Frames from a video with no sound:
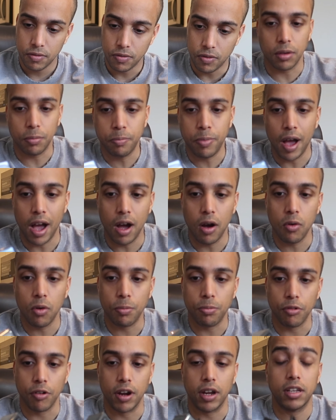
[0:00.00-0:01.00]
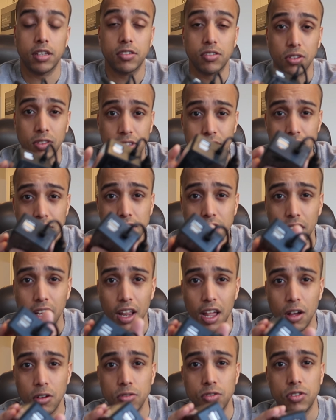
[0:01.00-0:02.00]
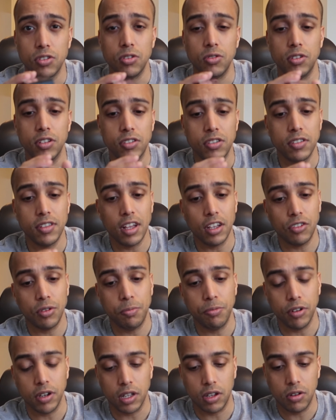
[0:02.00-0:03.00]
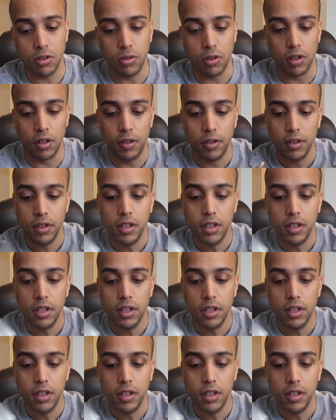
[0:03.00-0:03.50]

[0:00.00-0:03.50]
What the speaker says: The power brick. So this allows you, this is actually pretty cool.